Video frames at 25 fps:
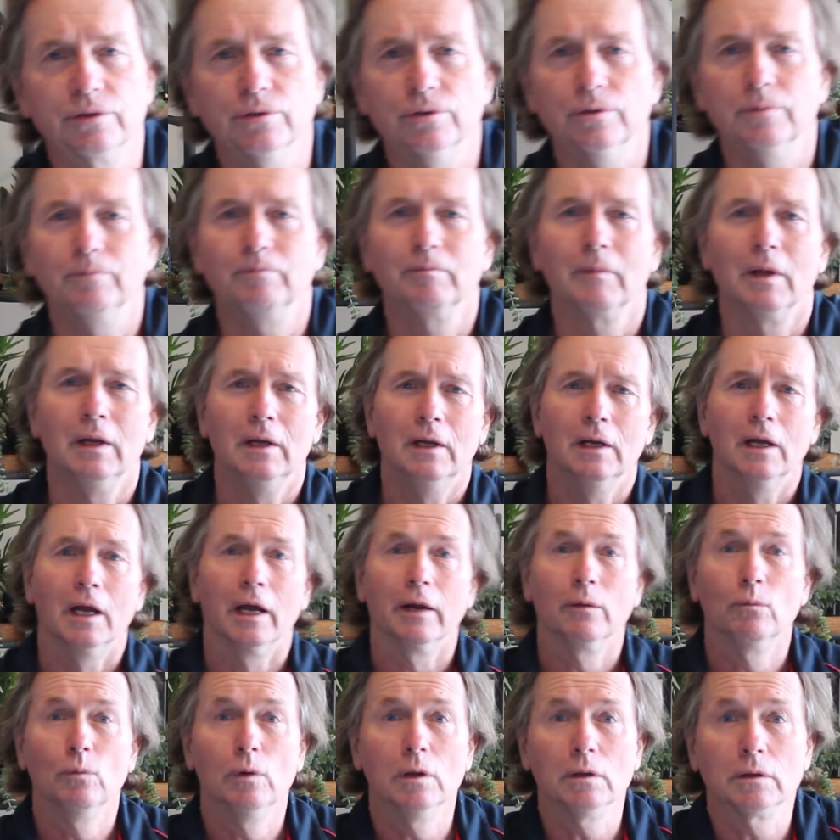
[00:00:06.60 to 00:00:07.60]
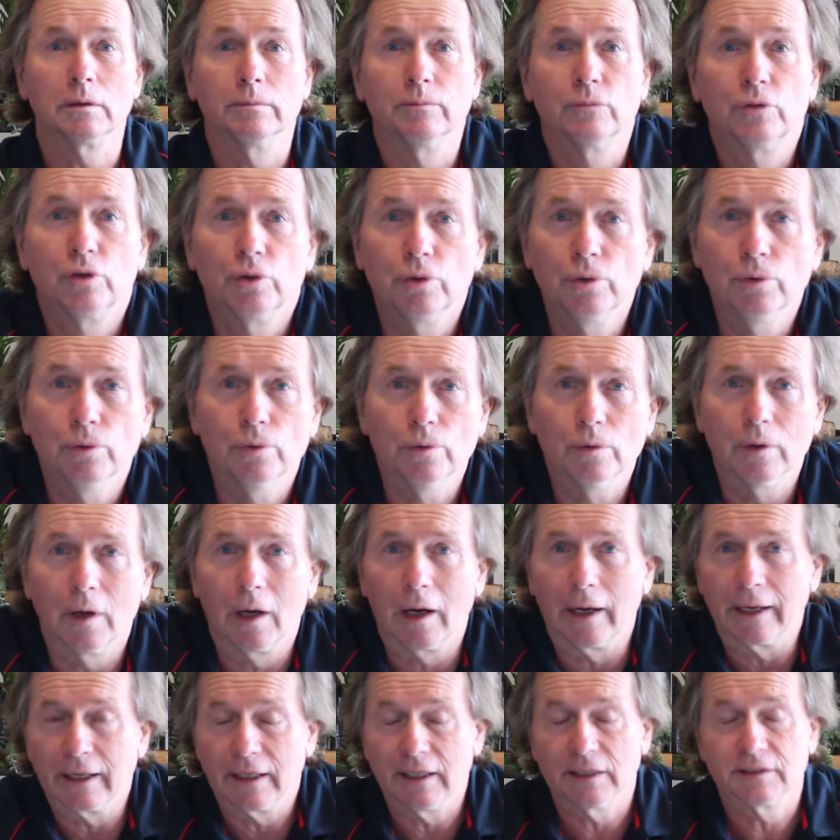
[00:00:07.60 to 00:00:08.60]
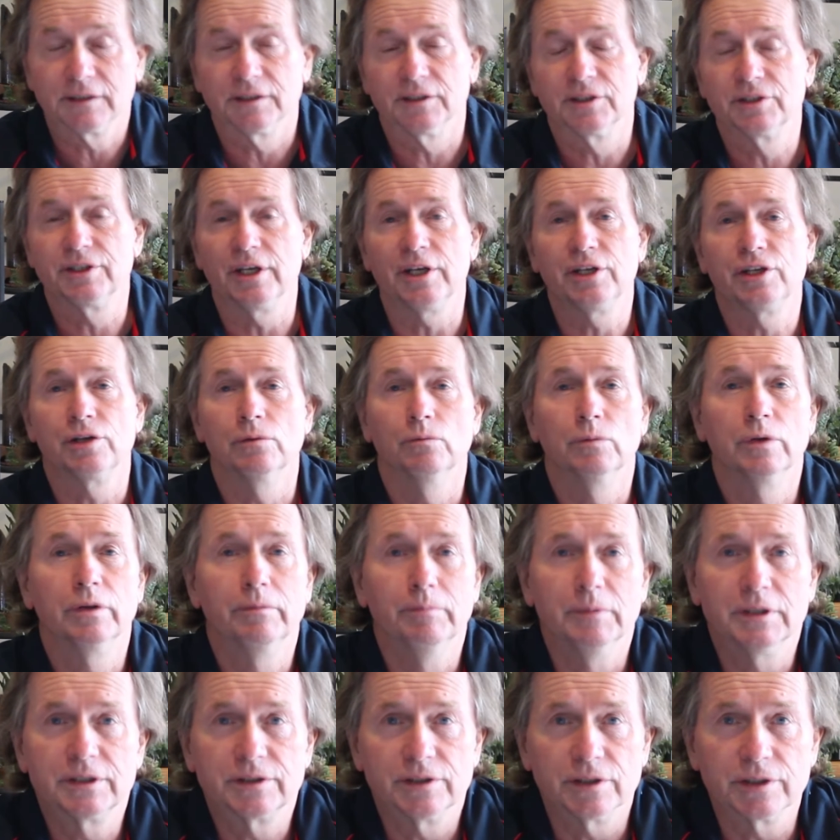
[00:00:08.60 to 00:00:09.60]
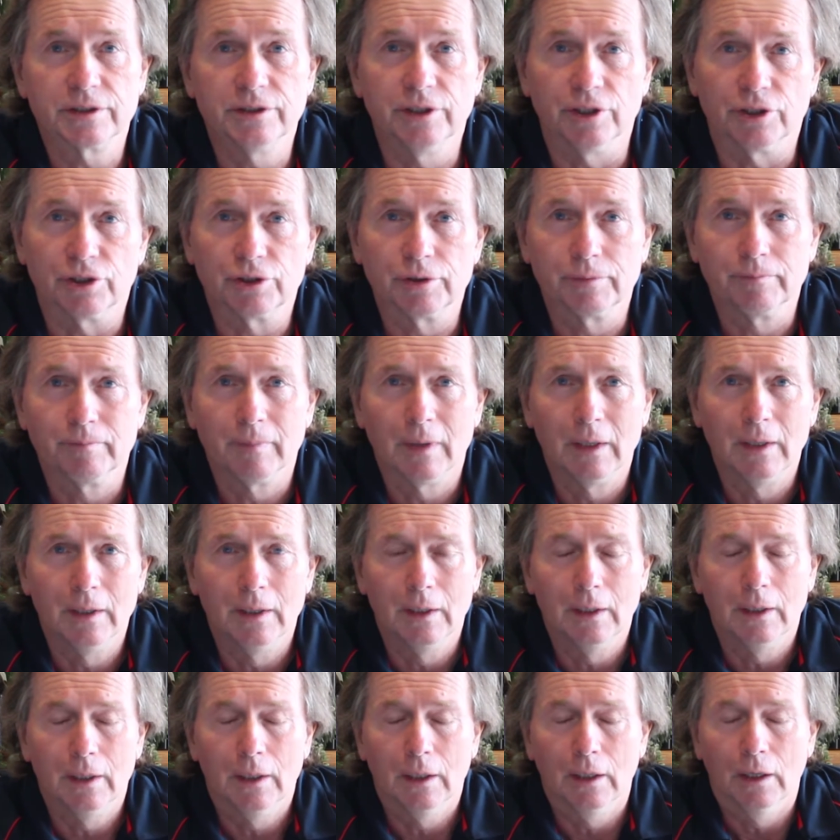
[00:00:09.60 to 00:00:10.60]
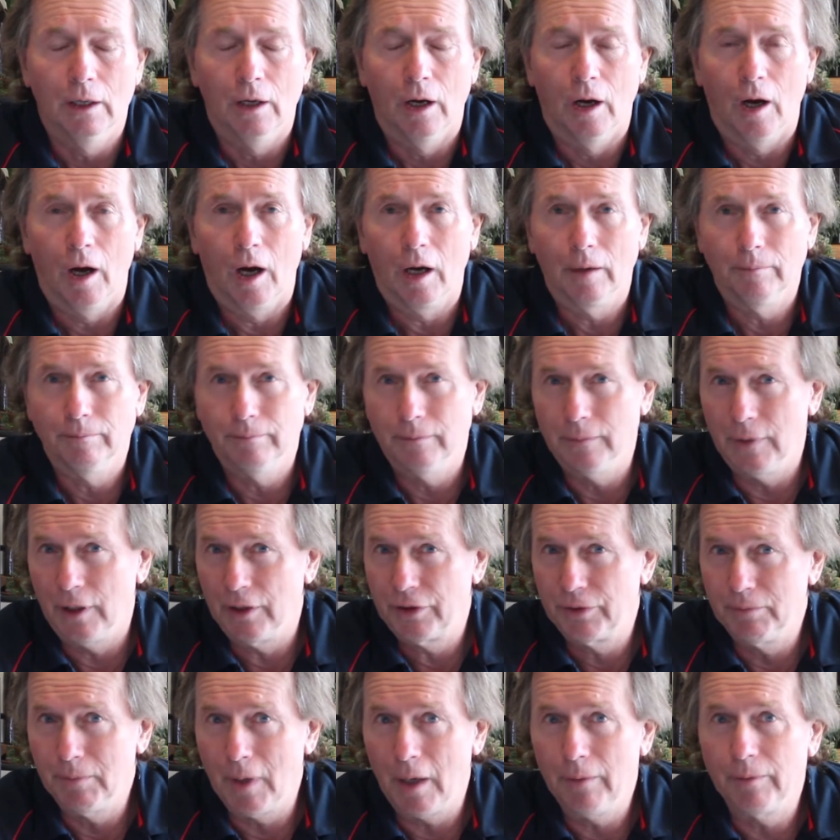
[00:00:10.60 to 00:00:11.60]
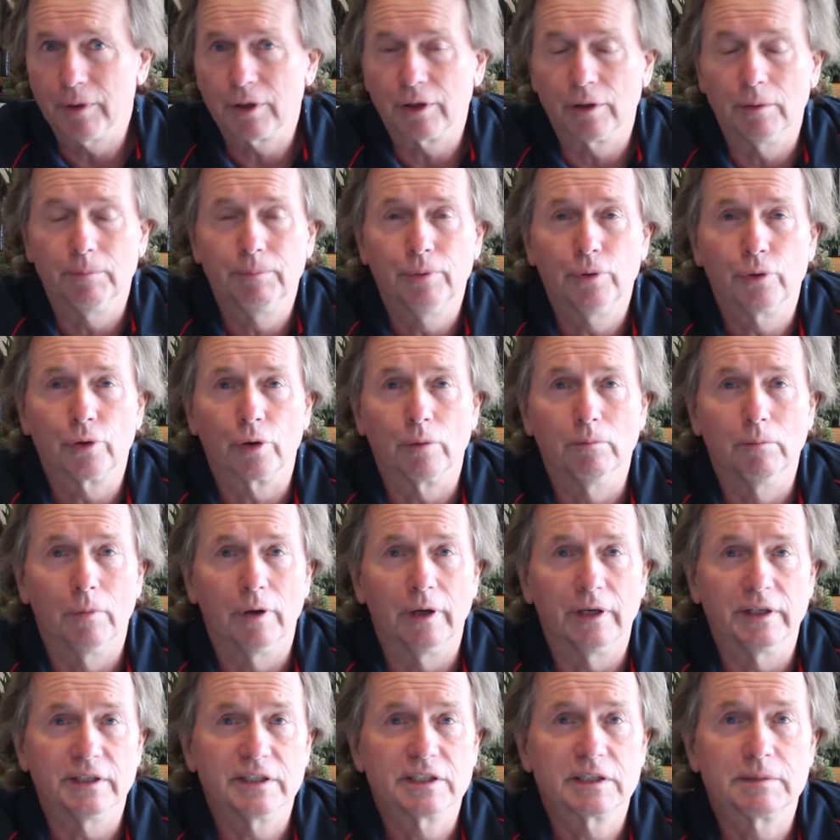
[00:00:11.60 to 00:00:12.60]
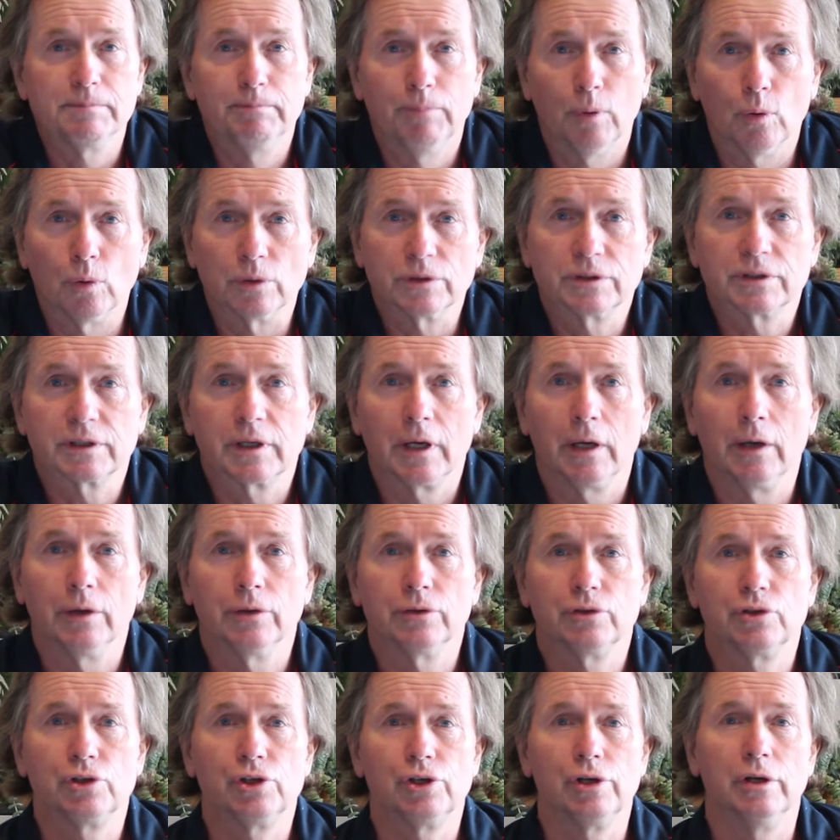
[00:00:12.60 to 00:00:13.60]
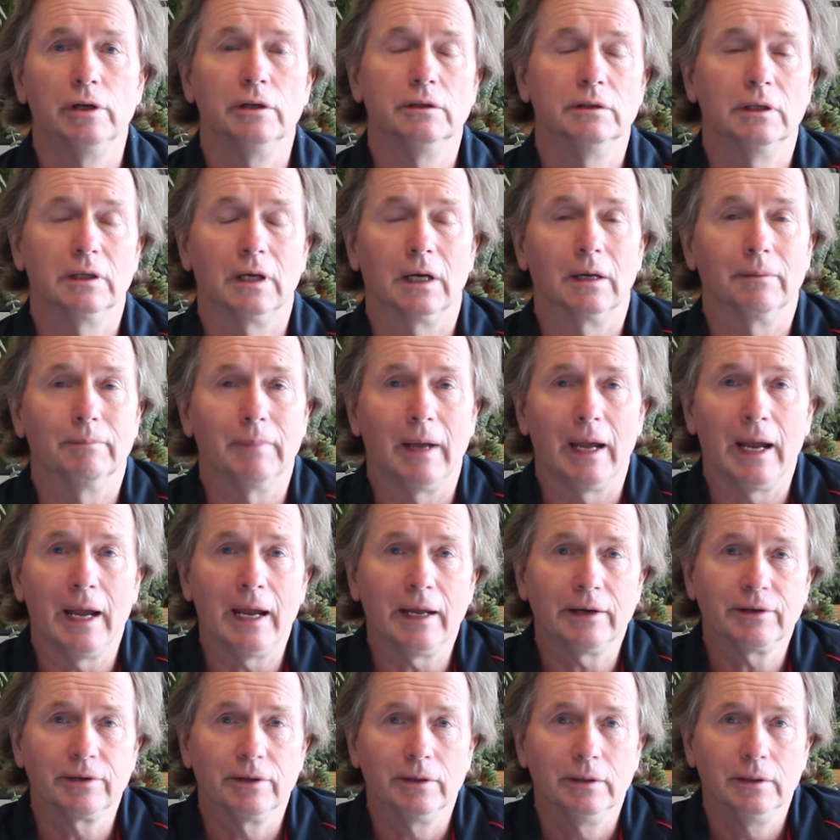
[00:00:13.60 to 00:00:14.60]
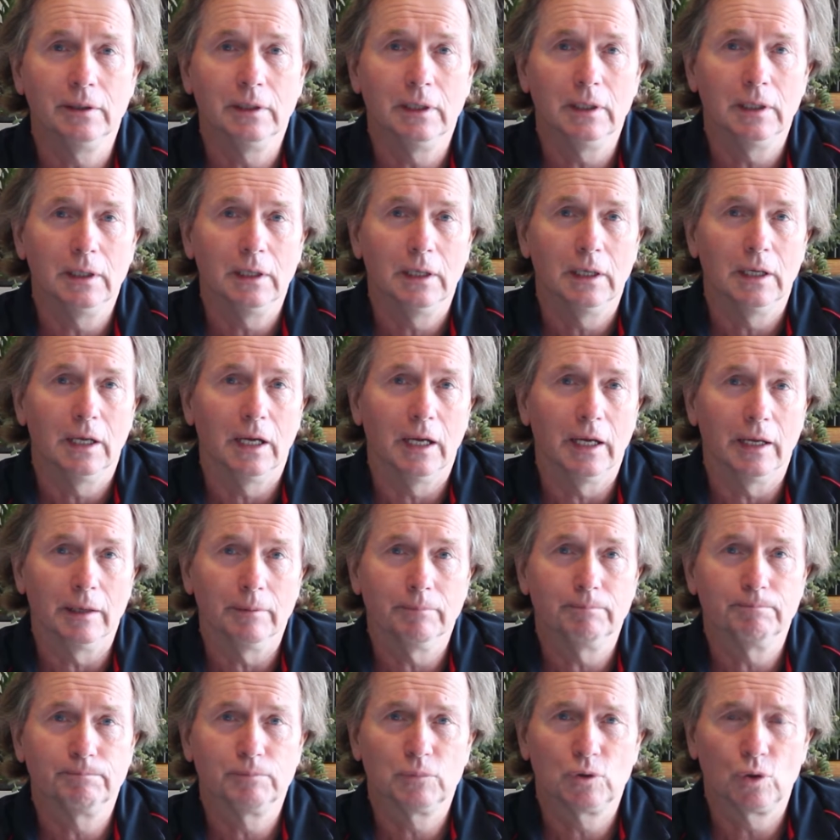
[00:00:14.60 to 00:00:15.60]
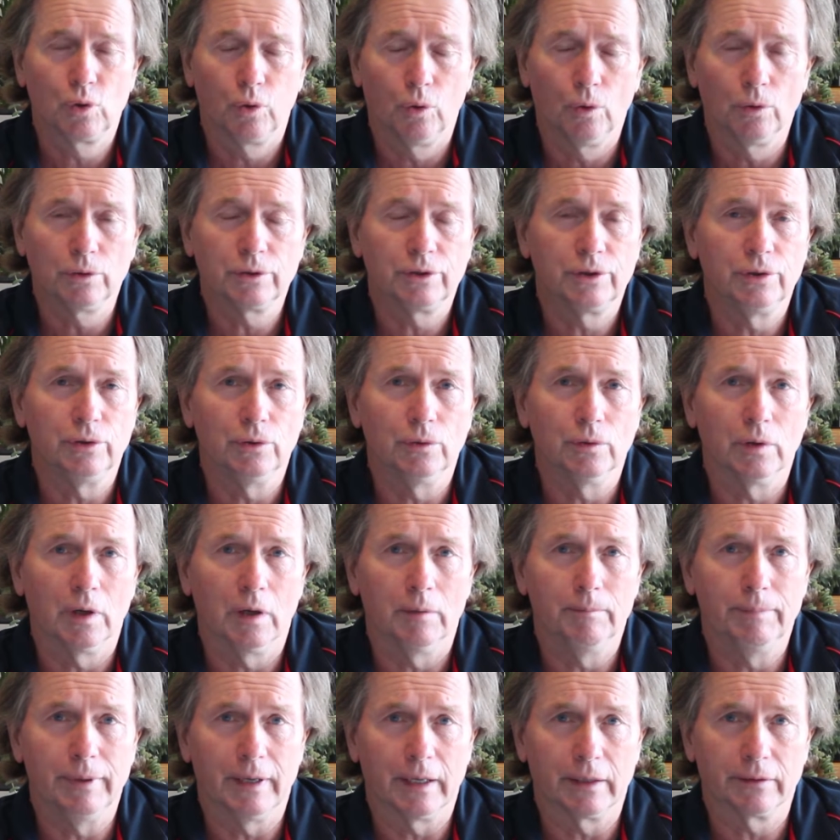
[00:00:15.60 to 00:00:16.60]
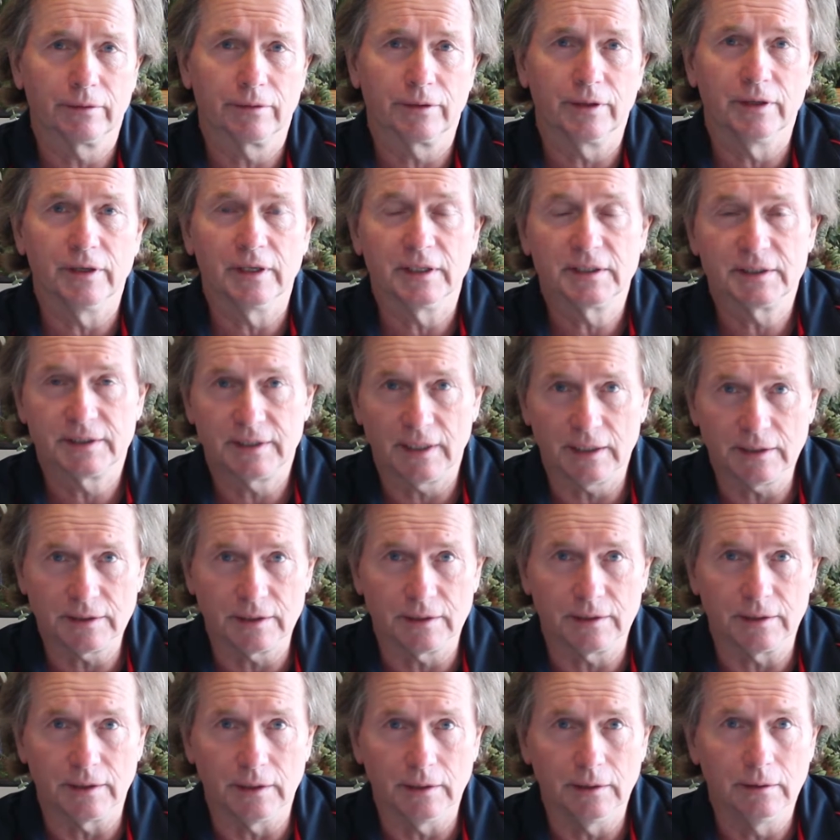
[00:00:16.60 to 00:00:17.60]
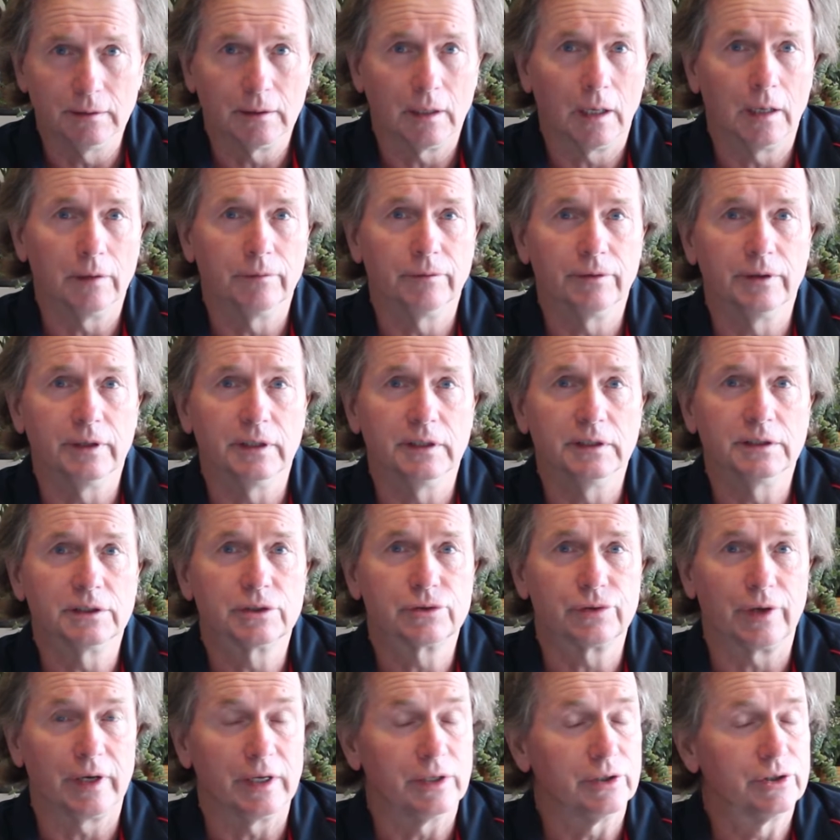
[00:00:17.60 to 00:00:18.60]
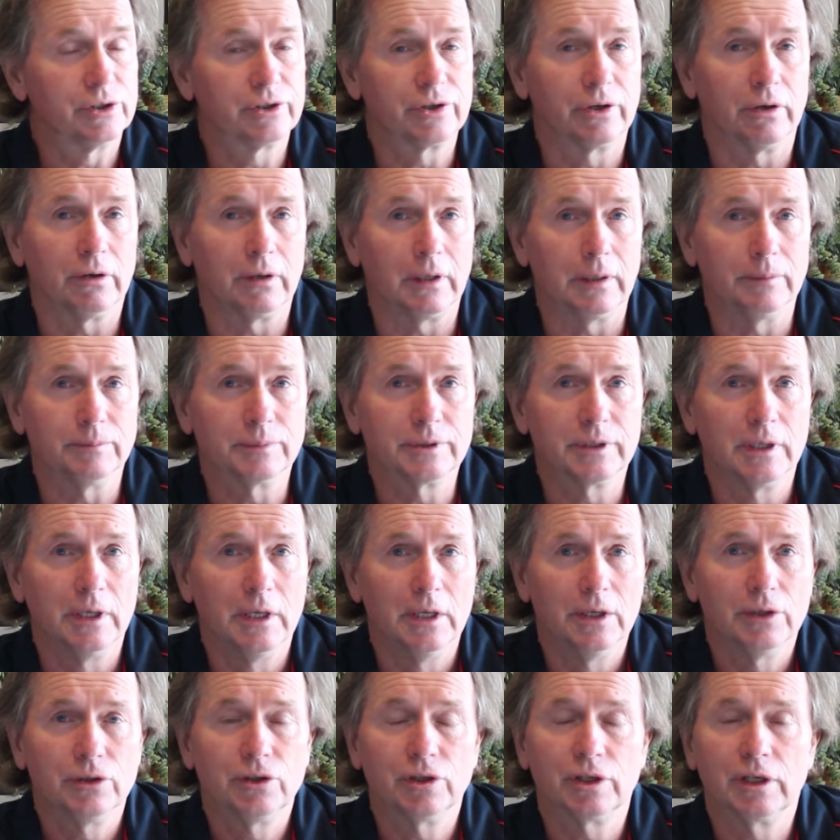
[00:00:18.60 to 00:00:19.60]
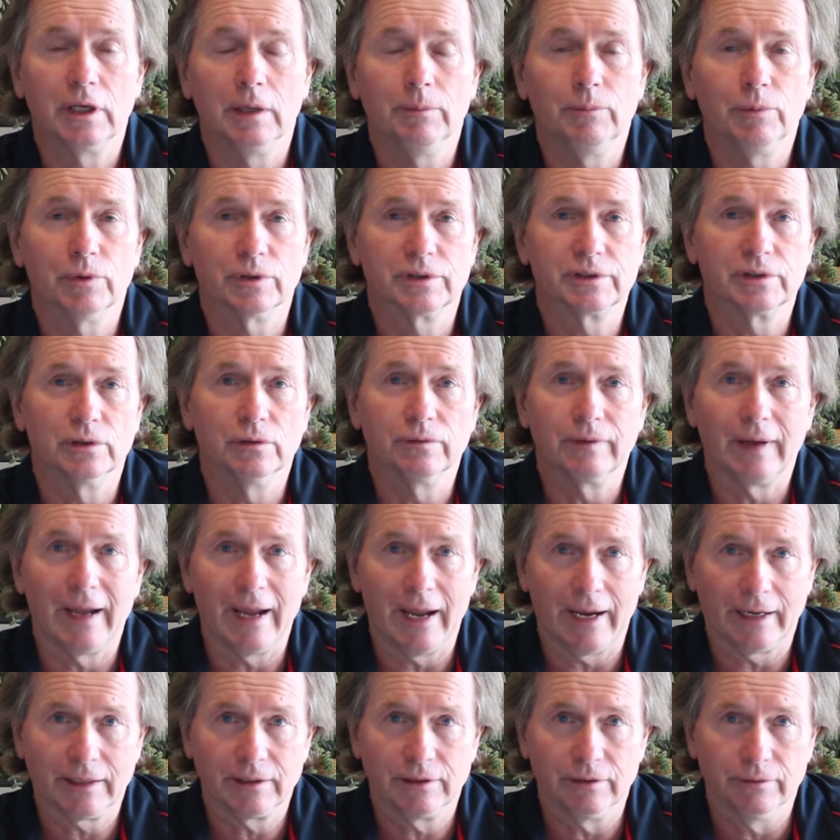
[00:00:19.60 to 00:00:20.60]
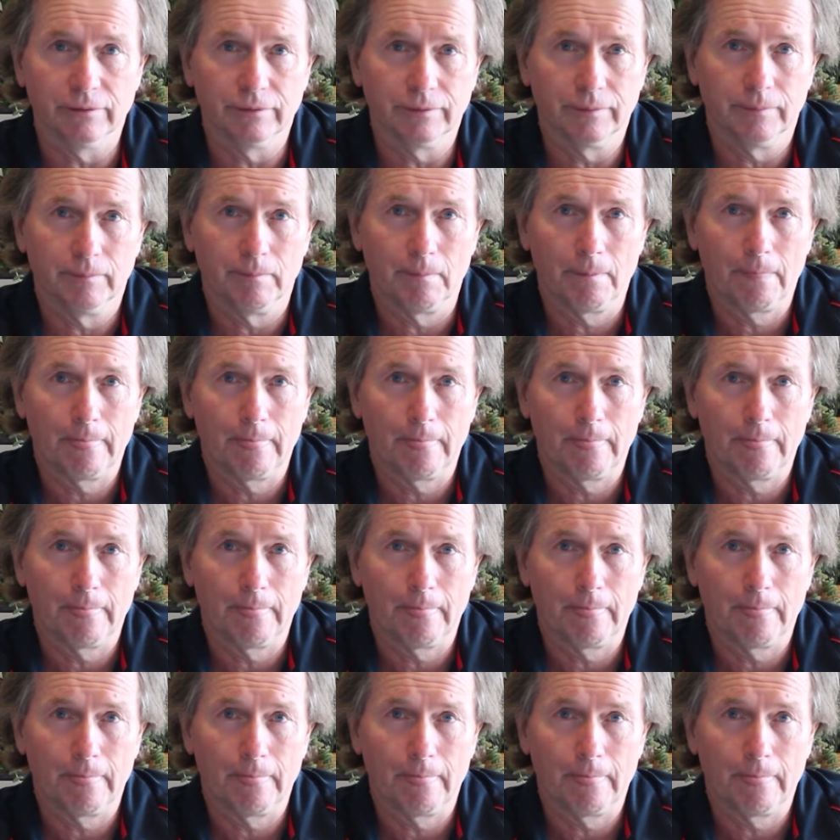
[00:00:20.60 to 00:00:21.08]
School and welcome to I guess a session with Mr Snitch. I'm at the moment going to put on my sports coach um, hat and talk to you about the necessity over these strange times to keep yourself active.